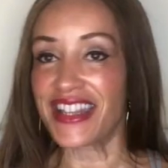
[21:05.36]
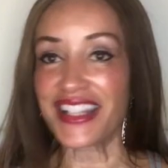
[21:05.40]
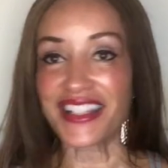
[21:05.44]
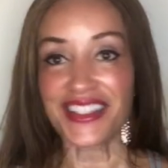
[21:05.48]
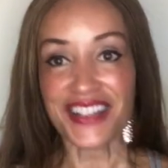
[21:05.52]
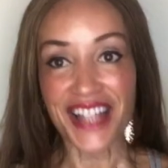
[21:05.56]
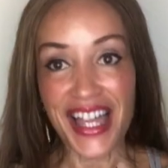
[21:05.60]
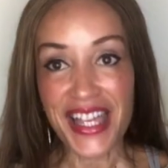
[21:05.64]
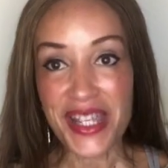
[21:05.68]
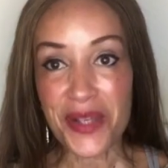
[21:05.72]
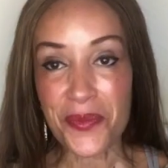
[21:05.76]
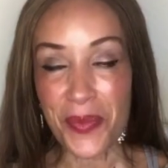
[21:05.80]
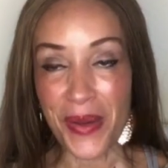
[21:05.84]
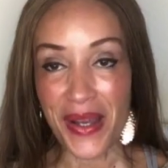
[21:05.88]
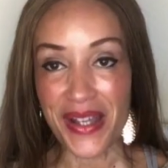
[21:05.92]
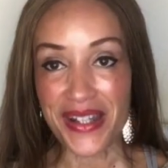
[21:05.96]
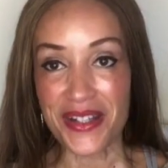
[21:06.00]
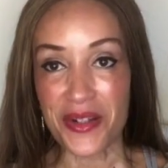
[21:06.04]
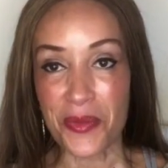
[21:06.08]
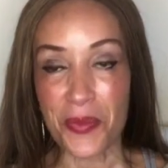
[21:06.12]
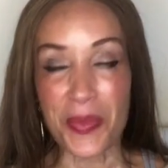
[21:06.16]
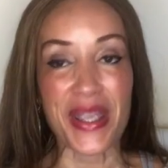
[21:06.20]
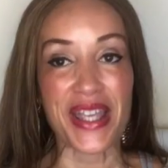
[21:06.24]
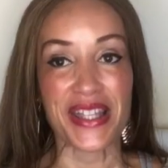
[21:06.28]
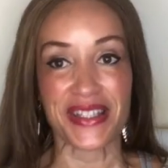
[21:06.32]
the like button
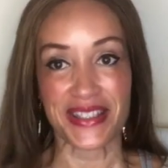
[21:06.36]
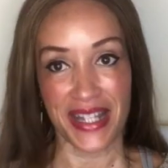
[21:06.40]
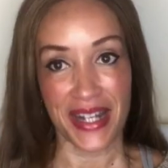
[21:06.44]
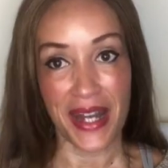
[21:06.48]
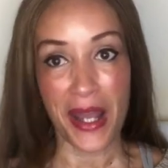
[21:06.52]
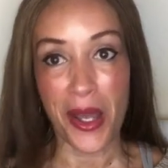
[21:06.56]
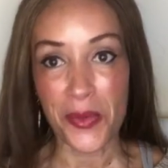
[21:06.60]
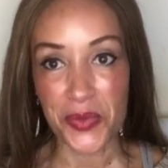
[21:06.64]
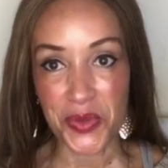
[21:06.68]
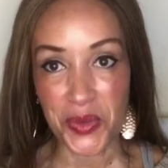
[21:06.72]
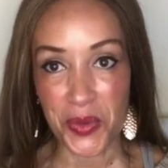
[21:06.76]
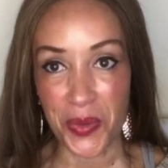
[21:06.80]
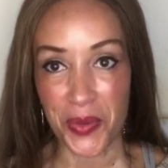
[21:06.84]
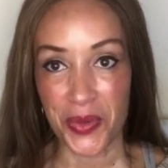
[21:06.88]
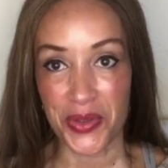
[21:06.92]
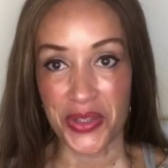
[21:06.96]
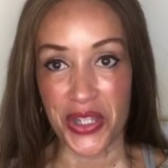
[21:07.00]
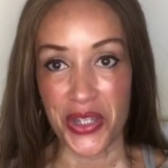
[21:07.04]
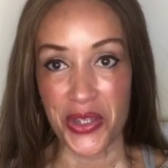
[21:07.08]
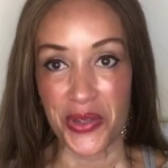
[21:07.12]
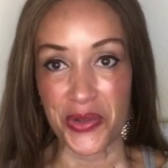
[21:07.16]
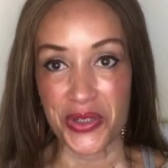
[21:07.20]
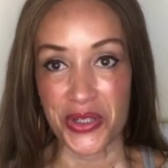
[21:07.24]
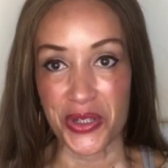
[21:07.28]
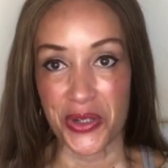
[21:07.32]
because that helps me with the
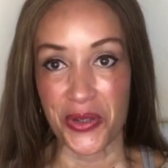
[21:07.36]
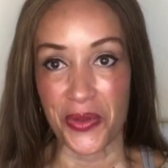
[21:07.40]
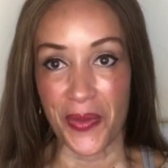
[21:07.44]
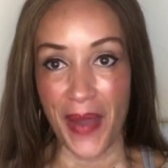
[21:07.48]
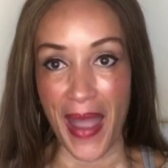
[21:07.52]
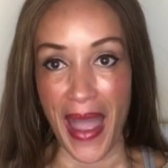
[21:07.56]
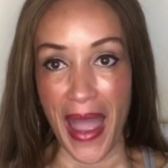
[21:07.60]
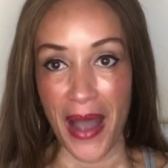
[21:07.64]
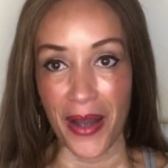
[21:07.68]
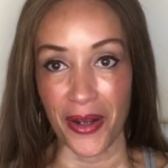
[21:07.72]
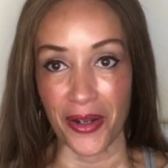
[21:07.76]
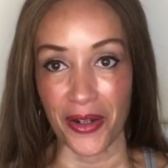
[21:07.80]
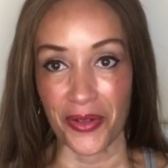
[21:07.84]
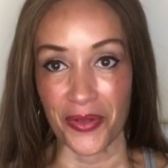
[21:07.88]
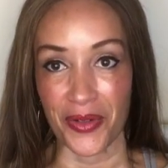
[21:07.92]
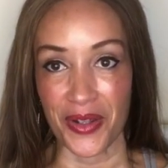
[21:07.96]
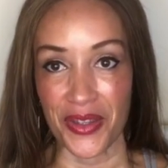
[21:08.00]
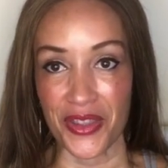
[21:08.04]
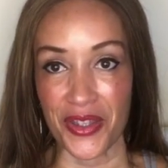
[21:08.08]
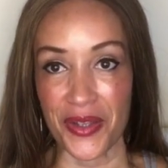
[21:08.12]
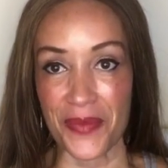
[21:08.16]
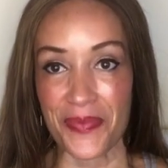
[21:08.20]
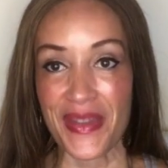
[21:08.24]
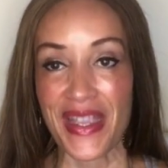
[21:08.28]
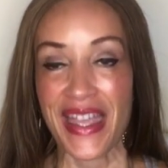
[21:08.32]
YouTube
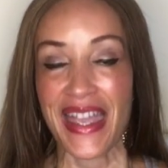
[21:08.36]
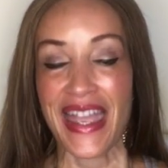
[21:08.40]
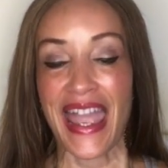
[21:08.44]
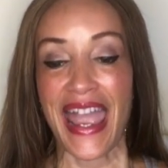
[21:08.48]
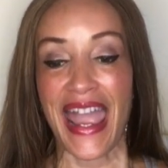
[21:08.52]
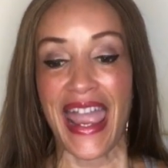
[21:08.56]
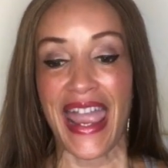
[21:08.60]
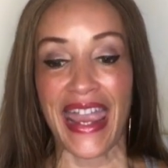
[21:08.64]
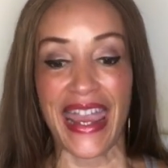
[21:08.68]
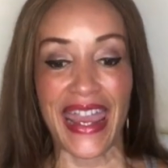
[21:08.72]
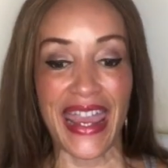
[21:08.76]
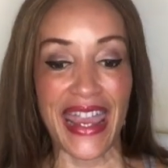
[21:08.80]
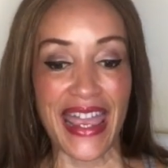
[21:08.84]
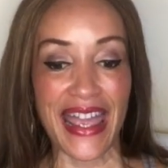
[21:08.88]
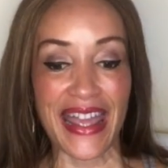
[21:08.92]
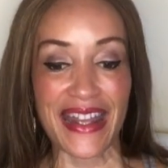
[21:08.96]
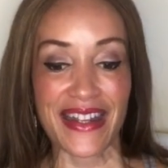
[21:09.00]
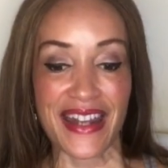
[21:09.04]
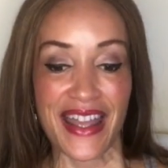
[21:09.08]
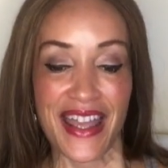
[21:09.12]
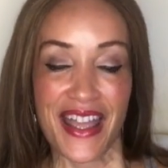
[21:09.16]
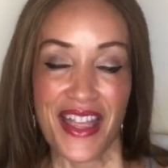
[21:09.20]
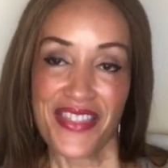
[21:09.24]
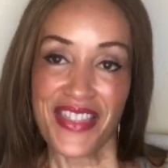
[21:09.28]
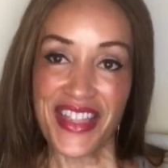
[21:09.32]
algorithm. And
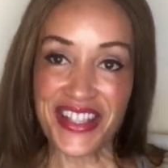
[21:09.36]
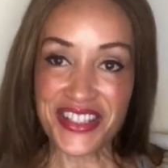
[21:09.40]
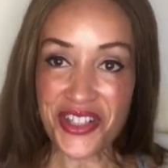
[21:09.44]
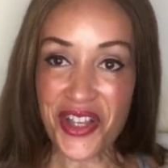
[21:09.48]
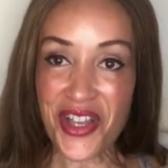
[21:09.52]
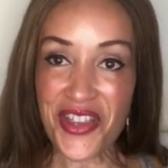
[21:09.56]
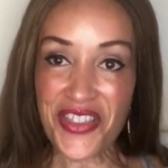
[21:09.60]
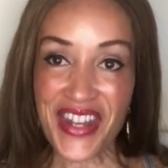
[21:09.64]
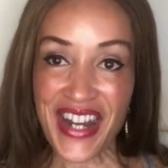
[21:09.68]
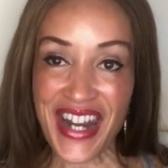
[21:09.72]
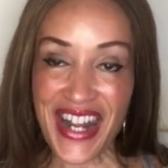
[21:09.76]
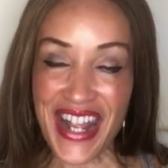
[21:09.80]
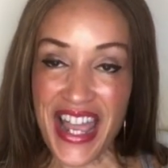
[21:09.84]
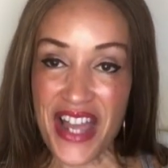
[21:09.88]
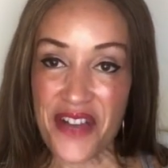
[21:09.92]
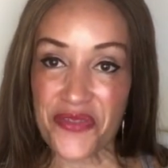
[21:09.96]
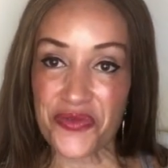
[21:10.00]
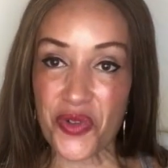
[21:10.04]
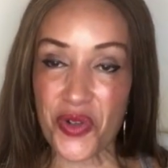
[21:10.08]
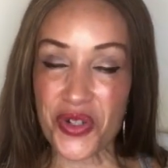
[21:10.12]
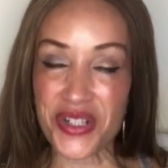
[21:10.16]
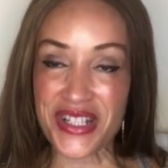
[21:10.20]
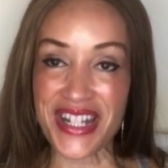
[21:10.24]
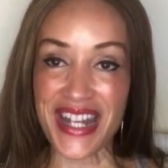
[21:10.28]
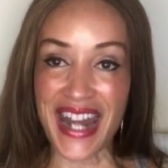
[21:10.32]
that's all that I have
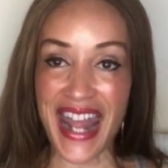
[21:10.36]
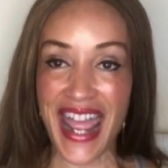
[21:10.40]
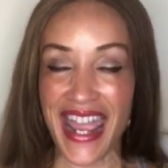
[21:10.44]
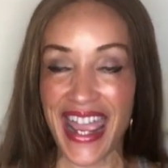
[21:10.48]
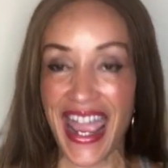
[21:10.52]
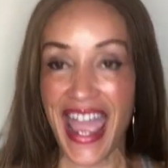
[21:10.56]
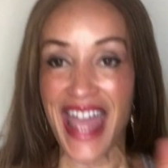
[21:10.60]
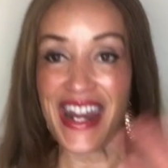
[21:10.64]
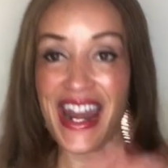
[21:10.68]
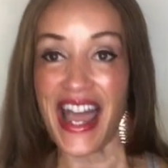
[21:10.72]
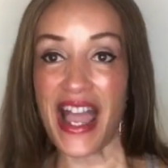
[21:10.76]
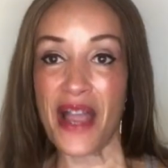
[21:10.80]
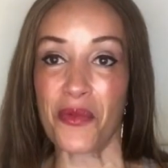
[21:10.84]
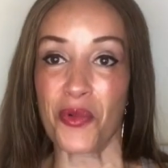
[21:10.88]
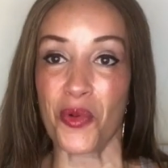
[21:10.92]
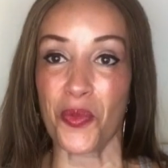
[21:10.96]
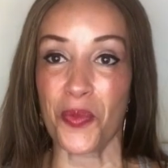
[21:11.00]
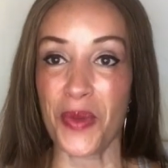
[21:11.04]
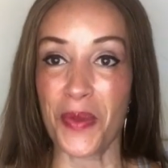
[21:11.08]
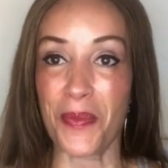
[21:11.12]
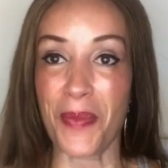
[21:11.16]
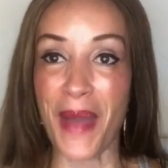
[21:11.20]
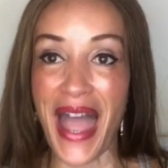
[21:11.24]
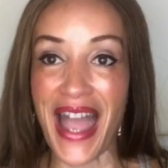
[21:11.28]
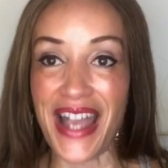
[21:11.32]
for today. And I will
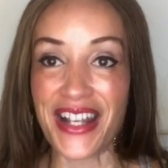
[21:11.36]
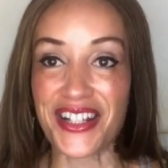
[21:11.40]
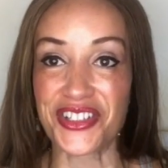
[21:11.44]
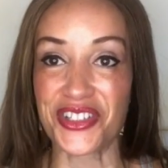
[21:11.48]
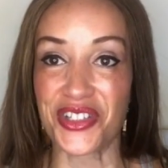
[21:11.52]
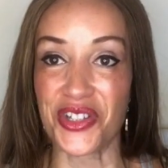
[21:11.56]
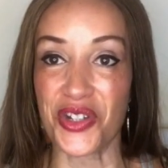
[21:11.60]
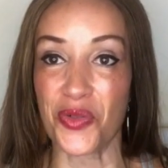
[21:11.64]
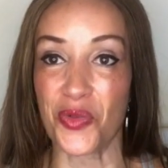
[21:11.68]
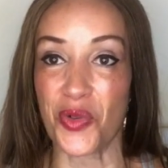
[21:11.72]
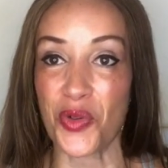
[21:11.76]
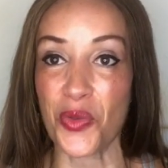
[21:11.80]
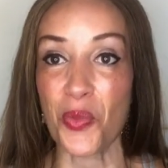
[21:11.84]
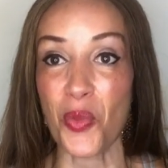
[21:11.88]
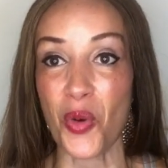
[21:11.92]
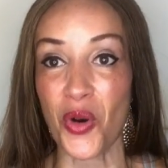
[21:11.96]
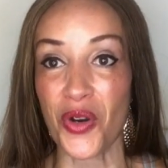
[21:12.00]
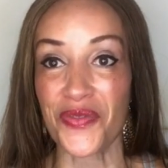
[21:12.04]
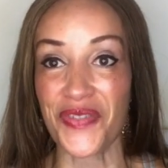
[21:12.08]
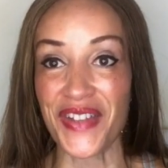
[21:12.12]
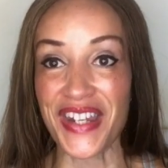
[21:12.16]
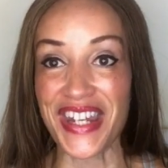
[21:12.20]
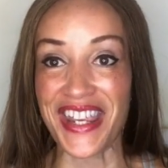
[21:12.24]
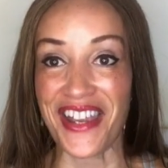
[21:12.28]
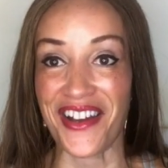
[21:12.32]
be back soon with more
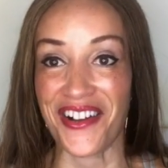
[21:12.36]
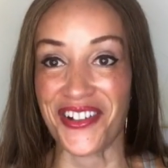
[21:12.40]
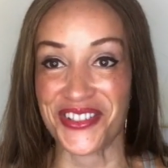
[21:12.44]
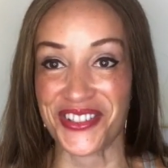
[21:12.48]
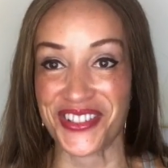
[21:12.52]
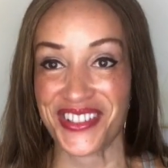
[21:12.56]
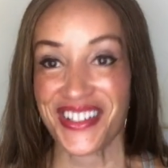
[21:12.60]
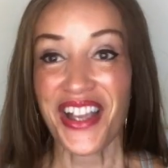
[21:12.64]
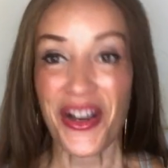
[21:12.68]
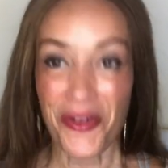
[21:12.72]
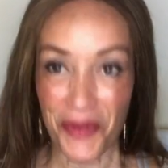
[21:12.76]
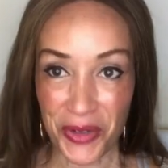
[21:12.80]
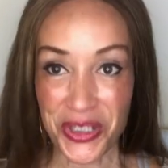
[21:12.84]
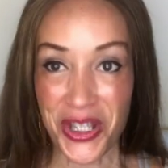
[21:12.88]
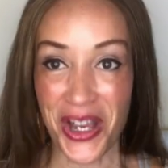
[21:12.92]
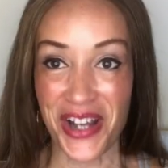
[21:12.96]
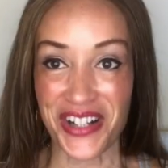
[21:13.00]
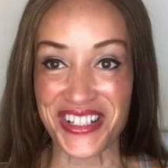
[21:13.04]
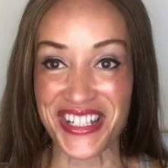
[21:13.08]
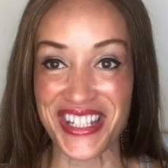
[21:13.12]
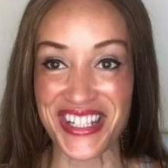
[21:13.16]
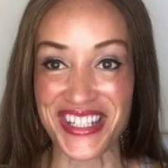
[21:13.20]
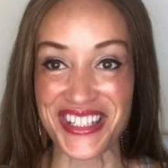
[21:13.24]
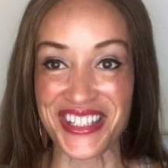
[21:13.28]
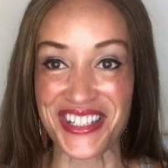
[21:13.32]
videos. We'll talk
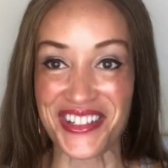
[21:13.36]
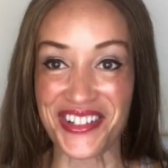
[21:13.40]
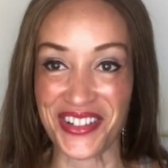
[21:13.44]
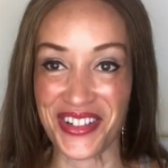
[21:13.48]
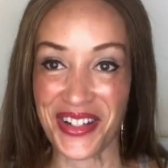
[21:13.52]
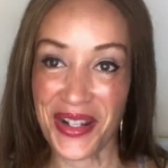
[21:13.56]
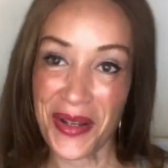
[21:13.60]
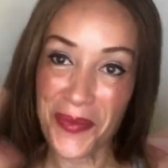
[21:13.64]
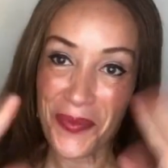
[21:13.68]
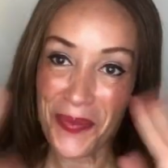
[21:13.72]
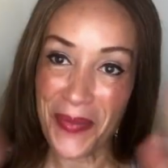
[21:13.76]
to you soon.